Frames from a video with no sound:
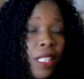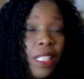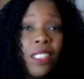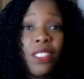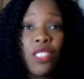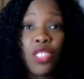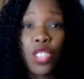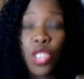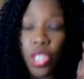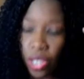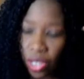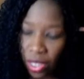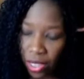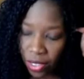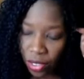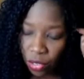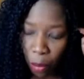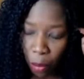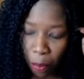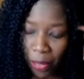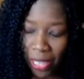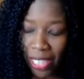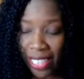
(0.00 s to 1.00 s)
Just
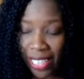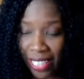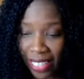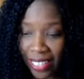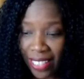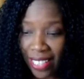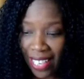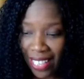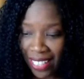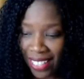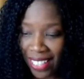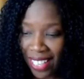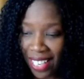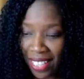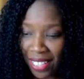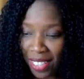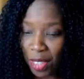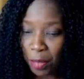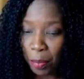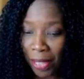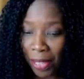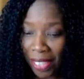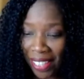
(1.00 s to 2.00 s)
dropping in as I
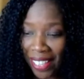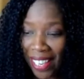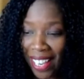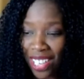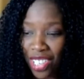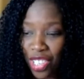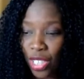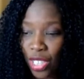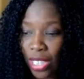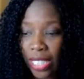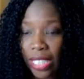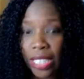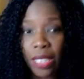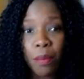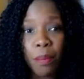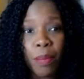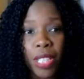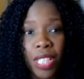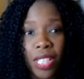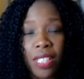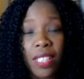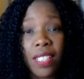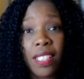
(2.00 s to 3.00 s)
speak, actually,
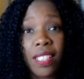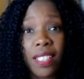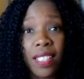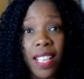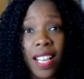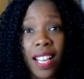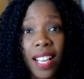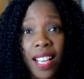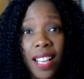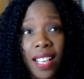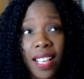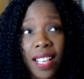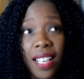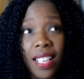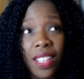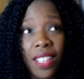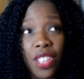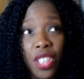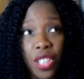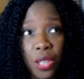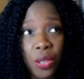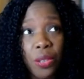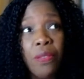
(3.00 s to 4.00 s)
because
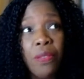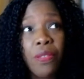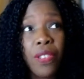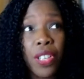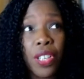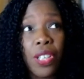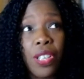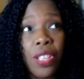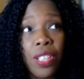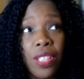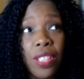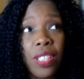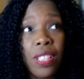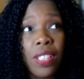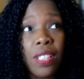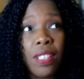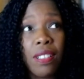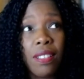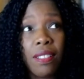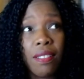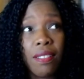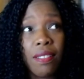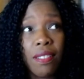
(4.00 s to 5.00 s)
the universe
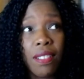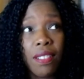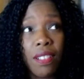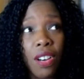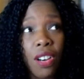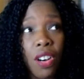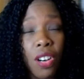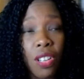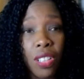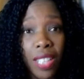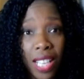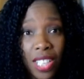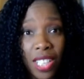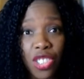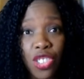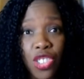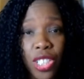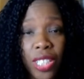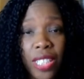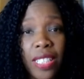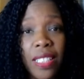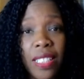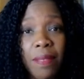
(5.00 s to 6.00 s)
last
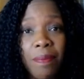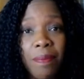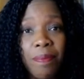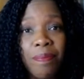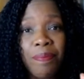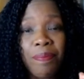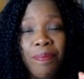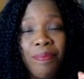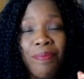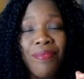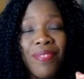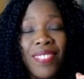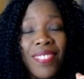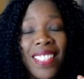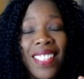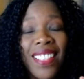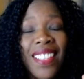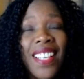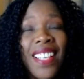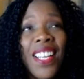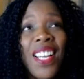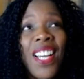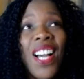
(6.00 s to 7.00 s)
year,
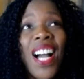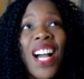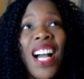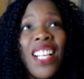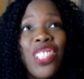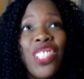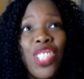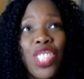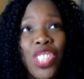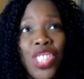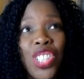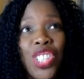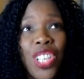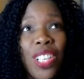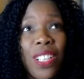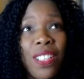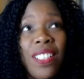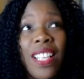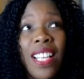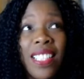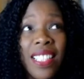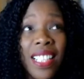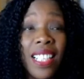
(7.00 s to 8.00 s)

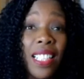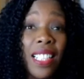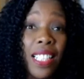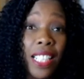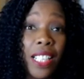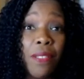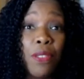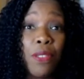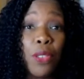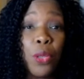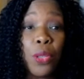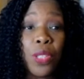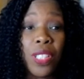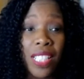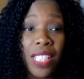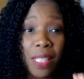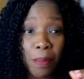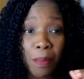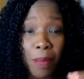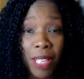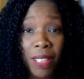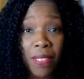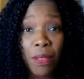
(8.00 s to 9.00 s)
I said late 40s,
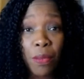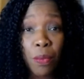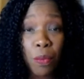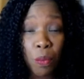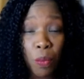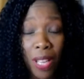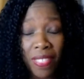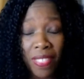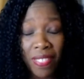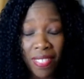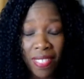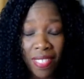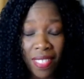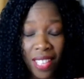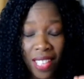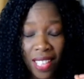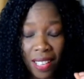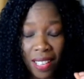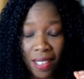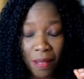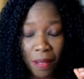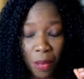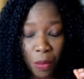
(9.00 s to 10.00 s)
when
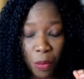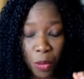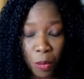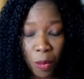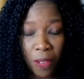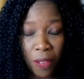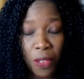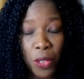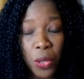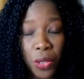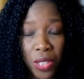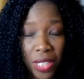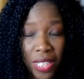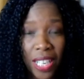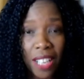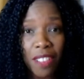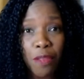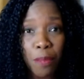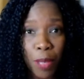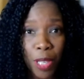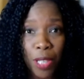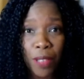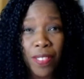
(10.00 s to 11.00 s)
it was my
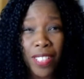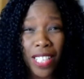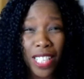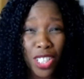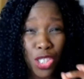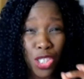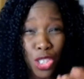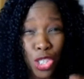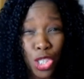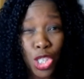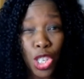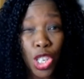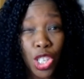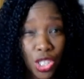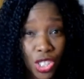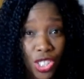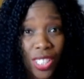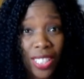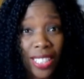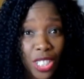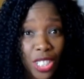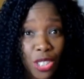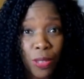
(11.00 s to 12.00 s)
49th birthday, just
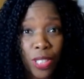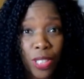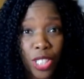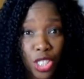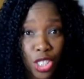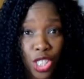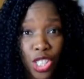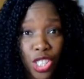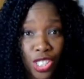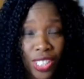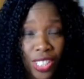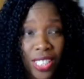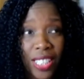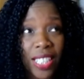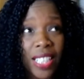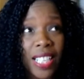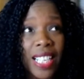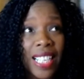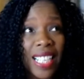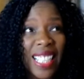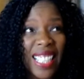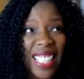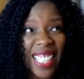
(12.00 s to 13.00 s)
literally turned
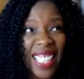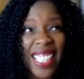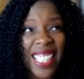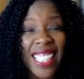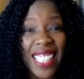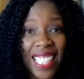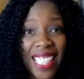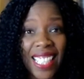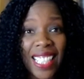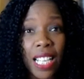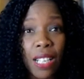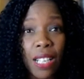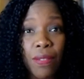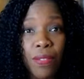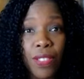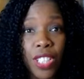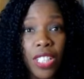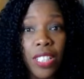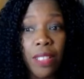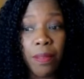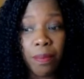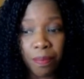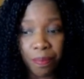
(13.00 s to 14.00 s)
6 days
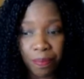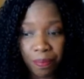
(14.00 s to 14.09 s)
after.